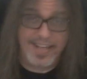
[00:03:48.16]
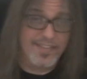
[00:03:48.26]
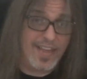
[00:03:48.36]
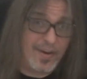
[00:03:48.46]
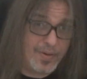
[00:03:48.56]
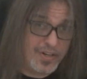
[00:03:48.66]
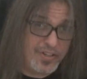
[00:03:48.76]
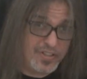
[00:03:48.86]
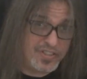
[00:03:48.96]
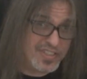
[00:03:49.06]
got to give that one a
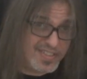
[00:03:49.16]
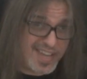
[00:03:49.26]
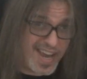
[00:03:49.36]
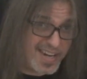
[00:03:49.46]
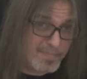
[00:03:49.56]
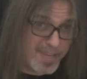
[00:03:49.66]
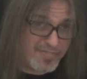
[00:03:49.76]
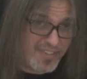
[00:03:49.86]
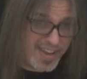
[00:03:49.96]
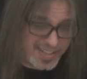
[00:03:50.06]
Nugent. Not a big
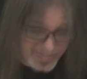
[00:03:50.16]
fan